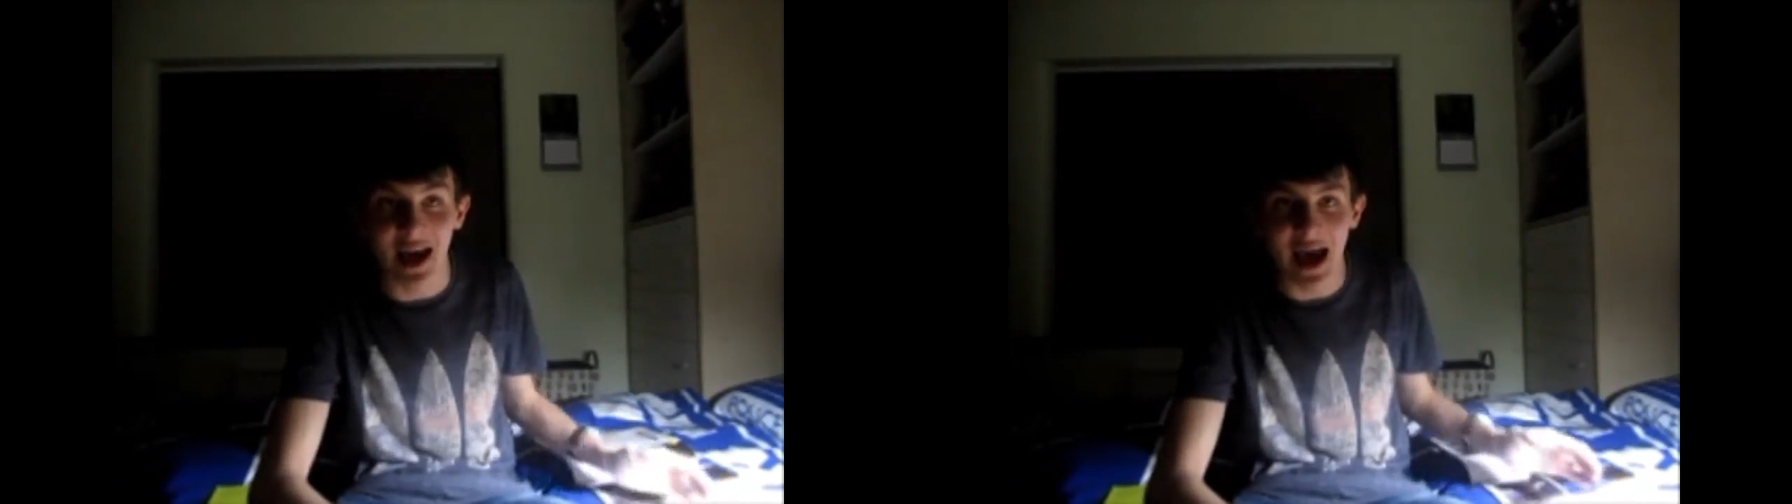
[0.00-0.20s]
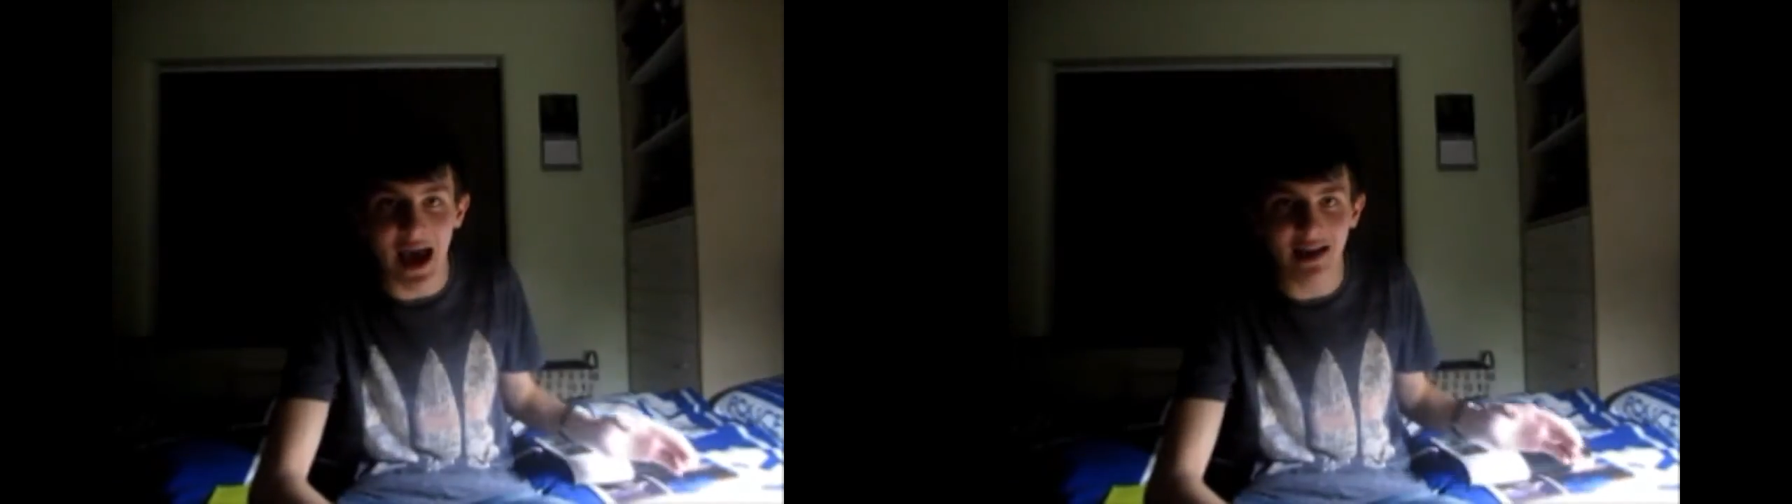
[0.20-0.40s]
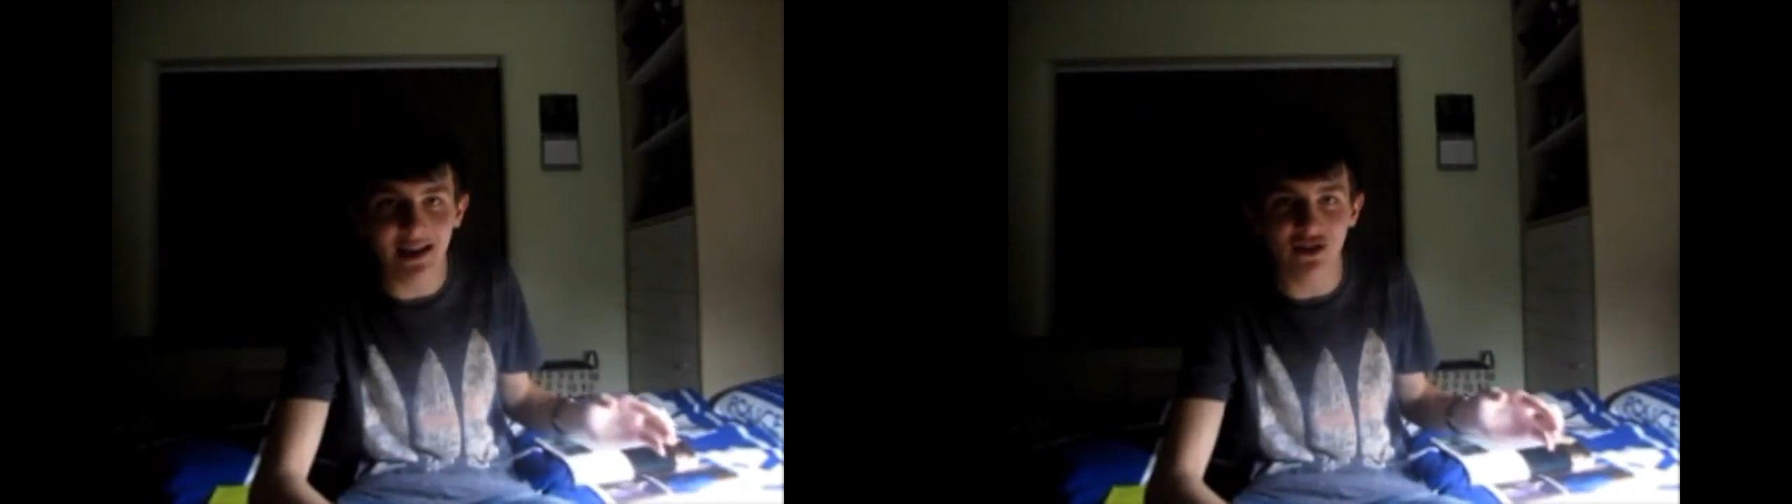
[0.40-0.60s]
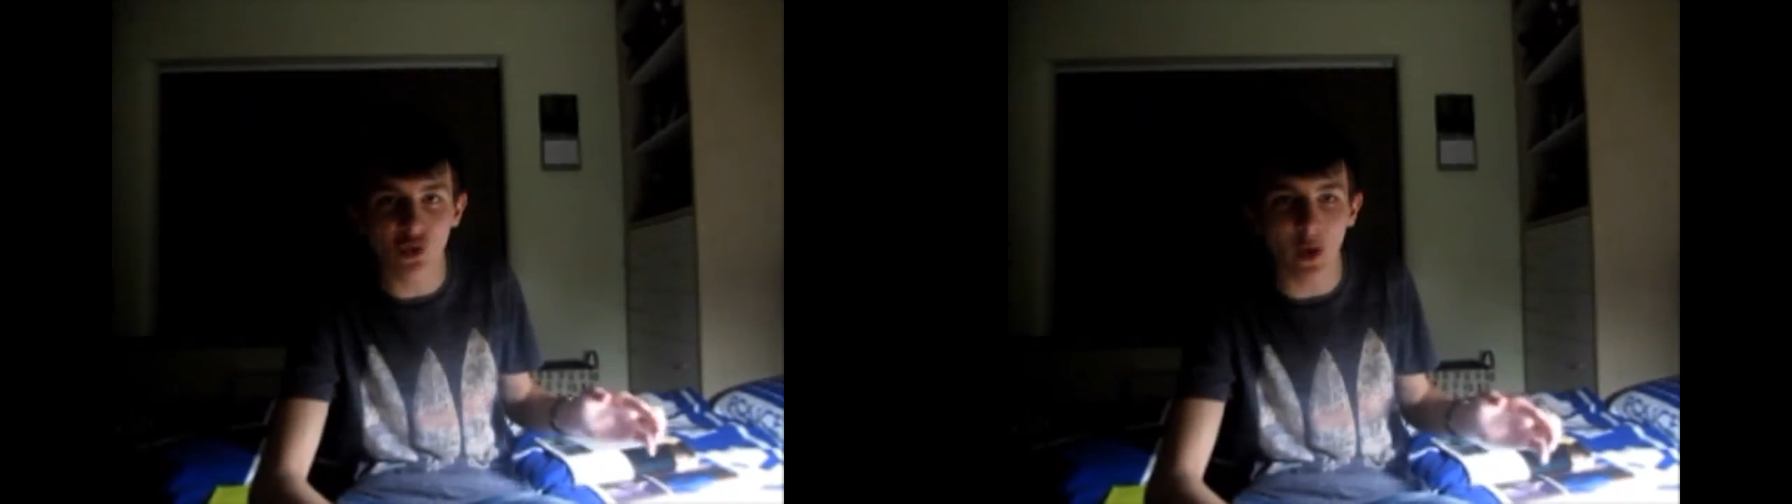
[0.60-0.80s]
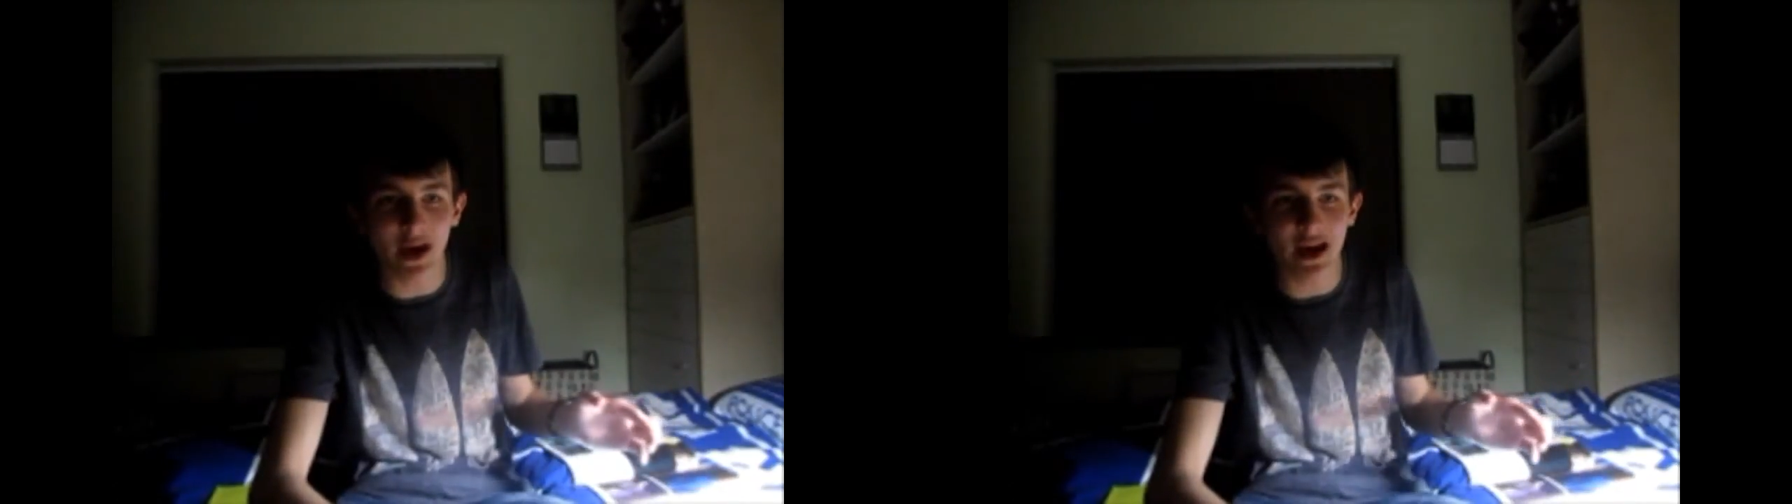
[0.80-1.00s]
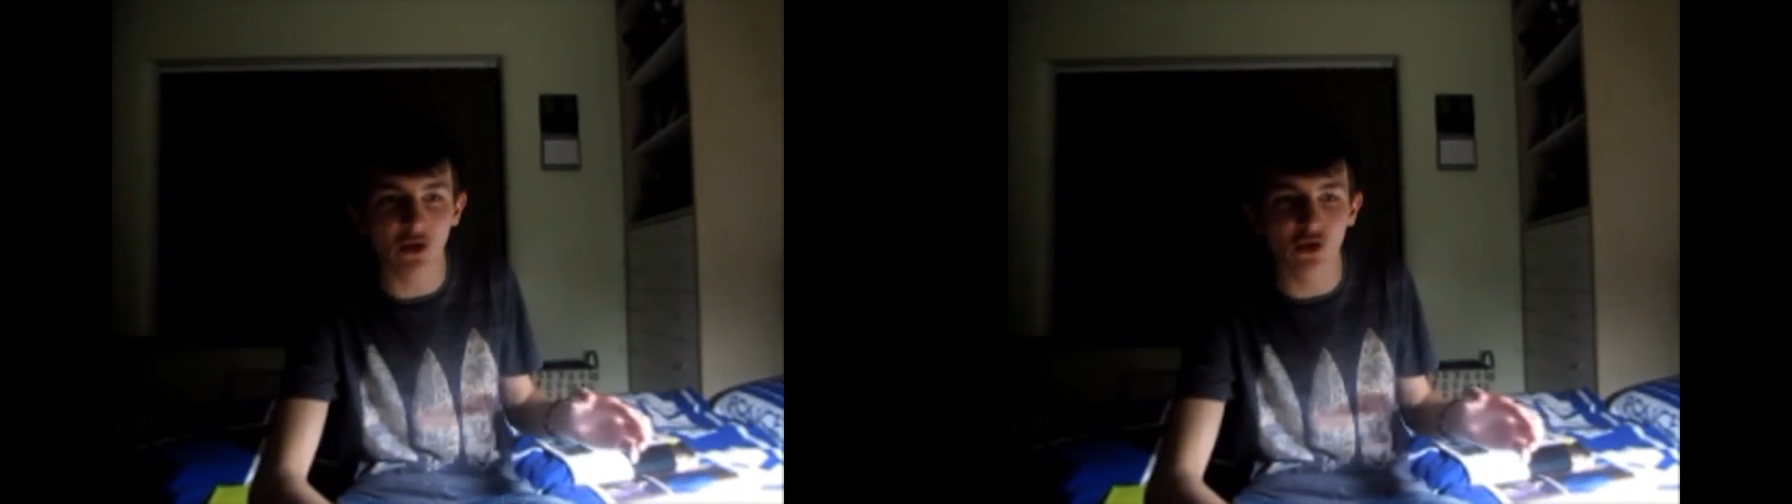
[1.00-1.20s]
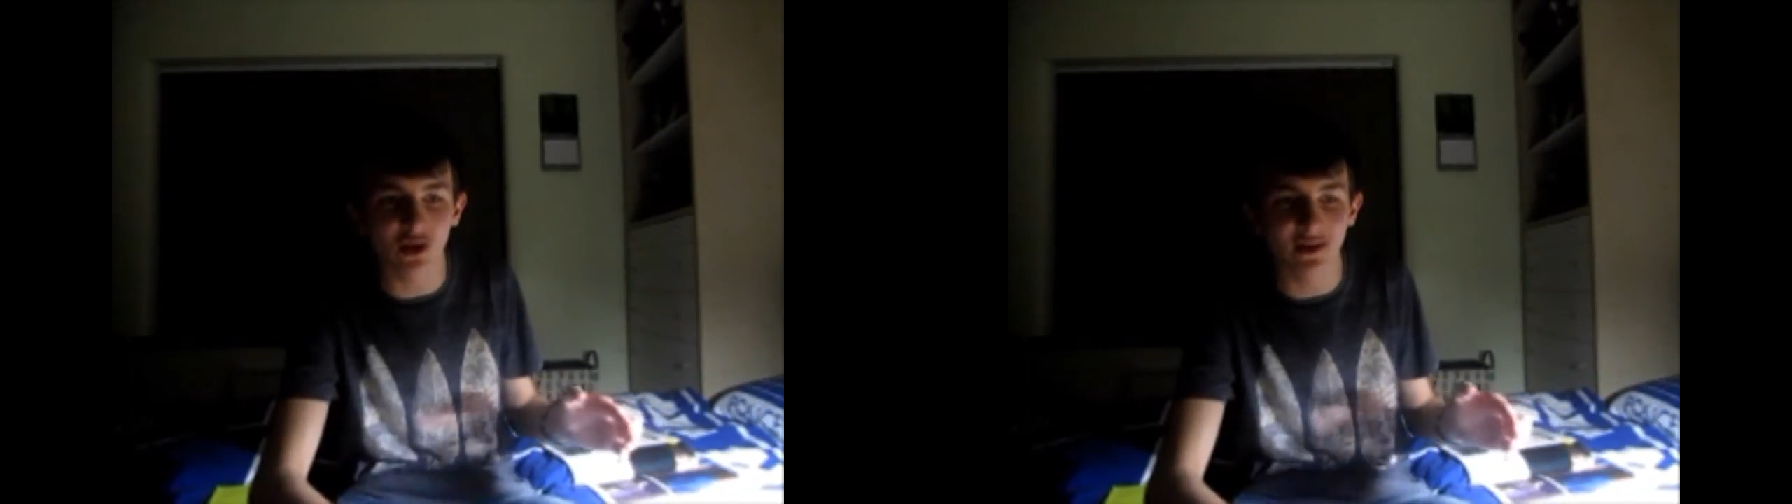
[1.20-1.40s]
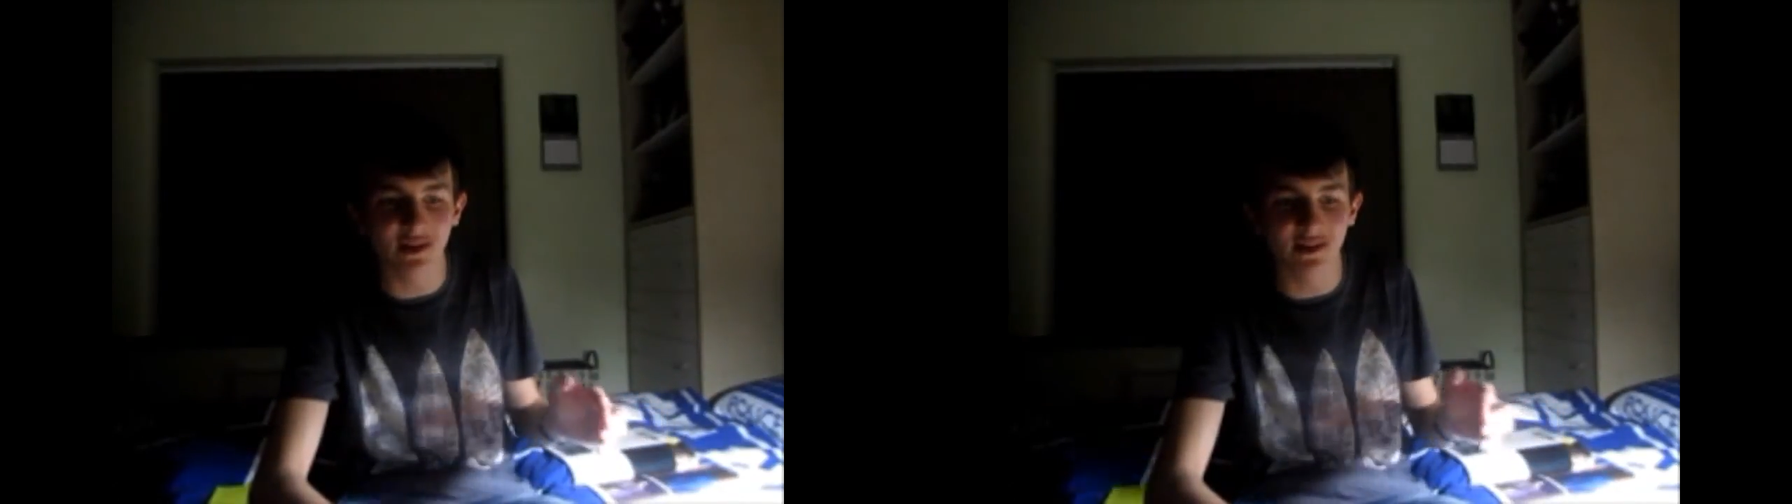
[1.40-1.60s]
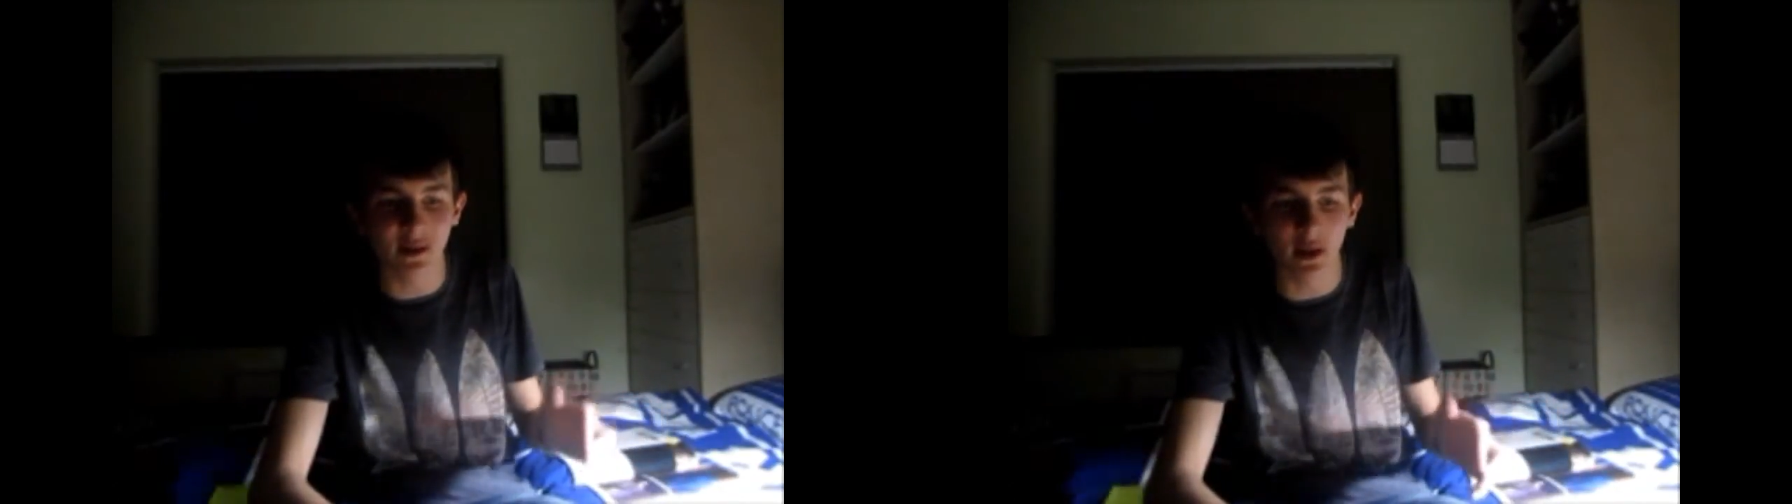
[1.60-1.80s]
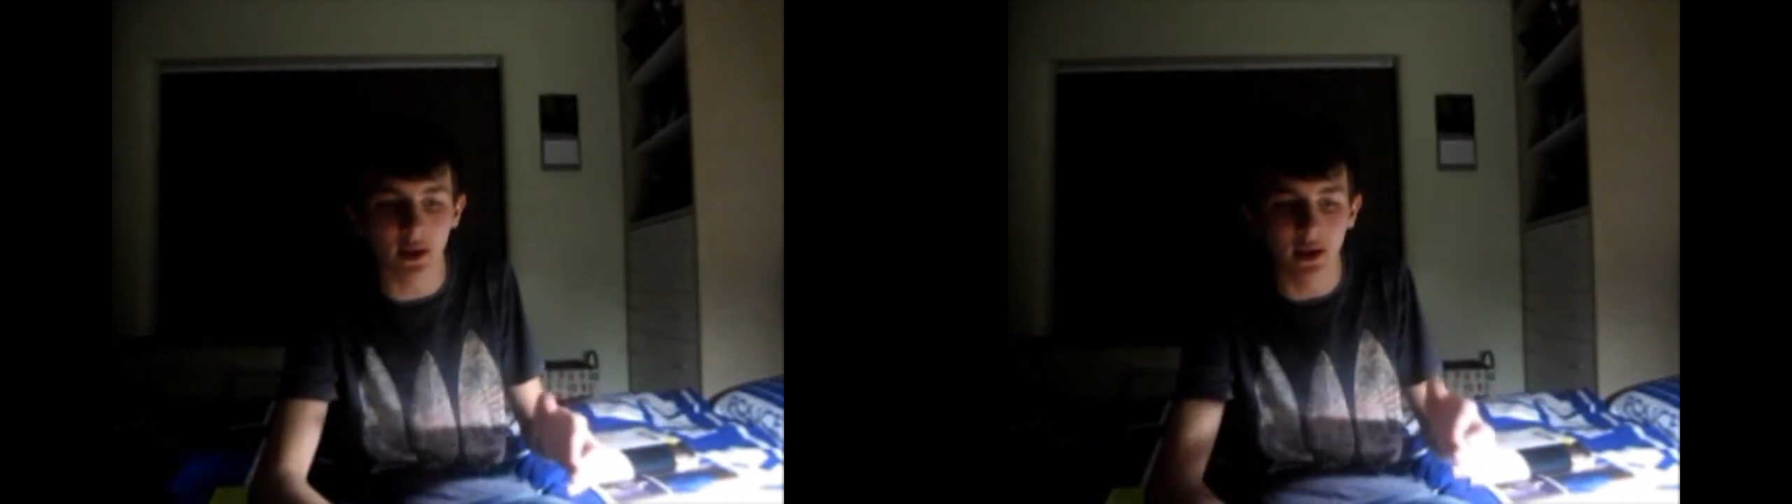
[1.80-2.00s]
and it's quite interesting to
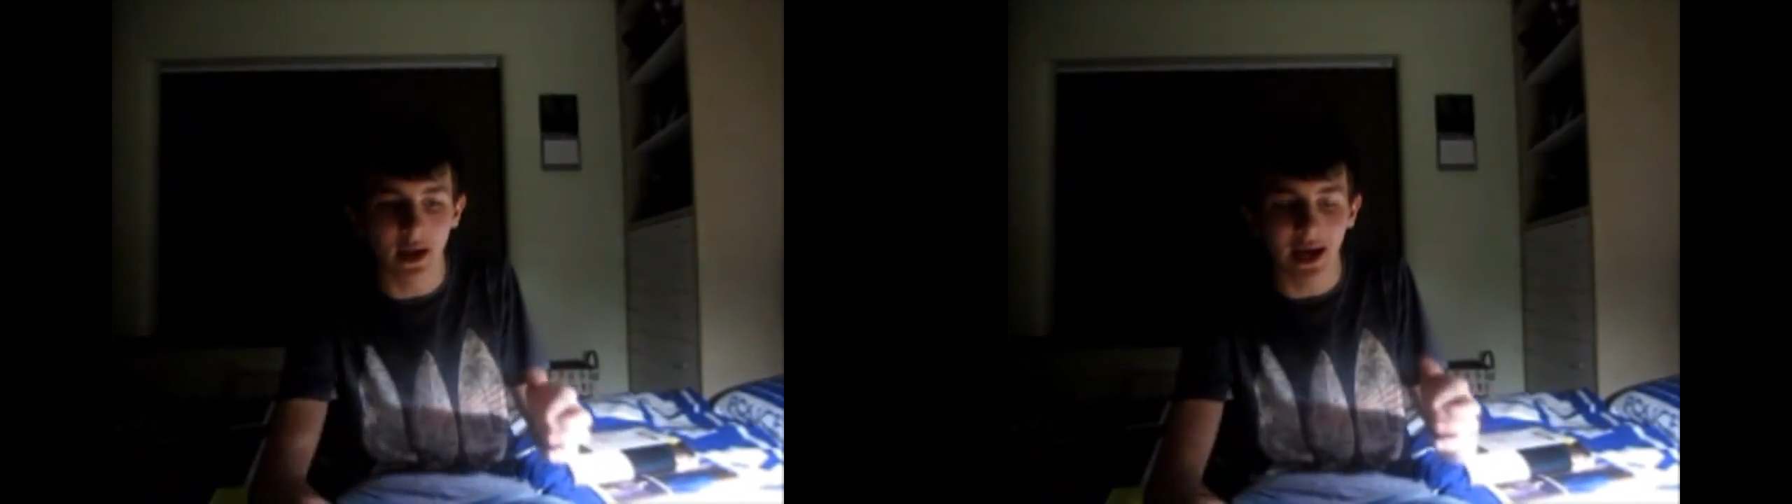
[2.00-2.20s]
see